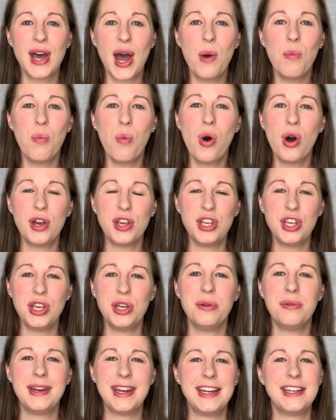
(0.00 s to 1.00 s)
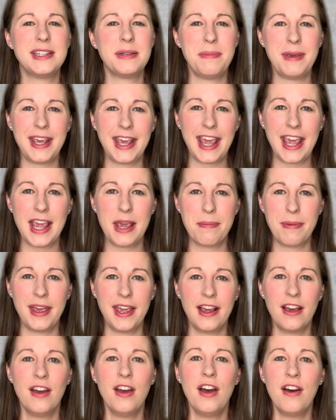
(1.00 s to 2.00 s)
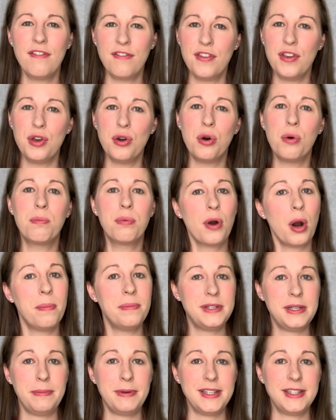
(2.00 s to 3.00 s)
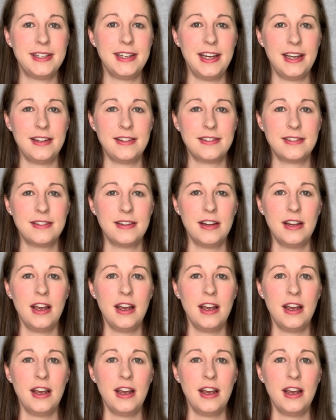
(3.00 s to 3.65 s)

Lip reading: and what you need to be keeping for your property business.